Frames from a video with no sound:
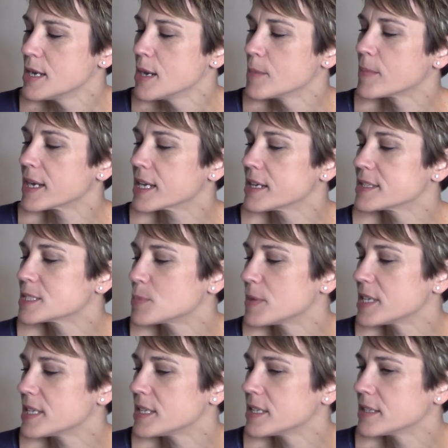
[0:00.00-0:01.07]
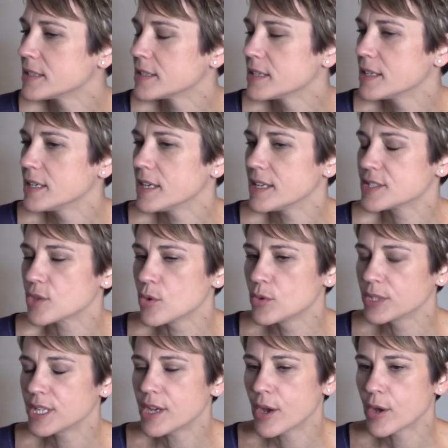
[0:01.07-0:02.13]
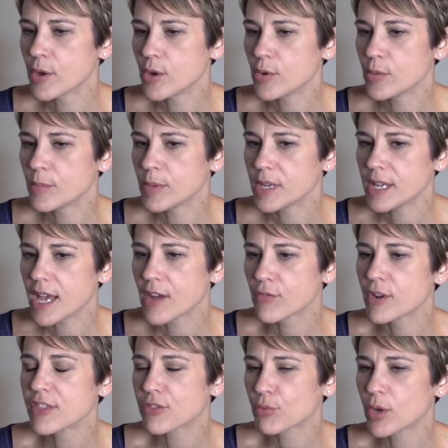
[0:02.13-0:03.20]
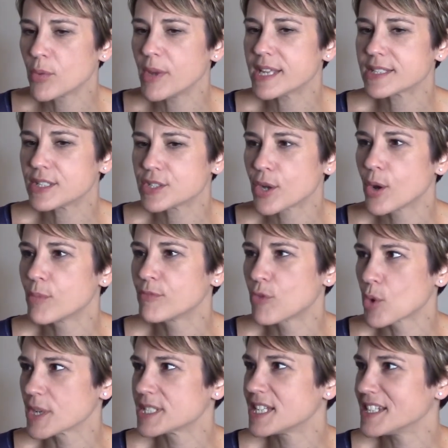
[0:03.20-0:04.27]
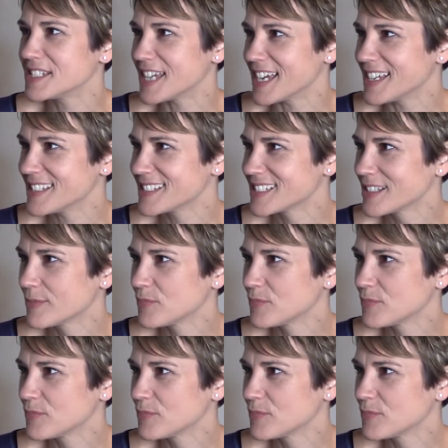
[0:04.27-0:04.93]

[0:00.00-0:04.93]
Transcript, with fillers: My husband is only home every three weeks, he's home 14 days.